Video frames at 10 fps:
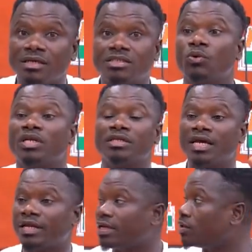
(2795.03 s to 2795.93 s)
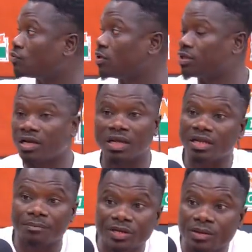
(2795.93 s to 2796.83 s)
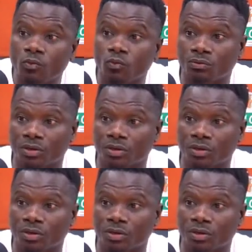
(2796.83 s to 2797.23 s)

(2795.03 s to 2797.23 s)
Se wo de de na ye so de na ndi minim ho hwi.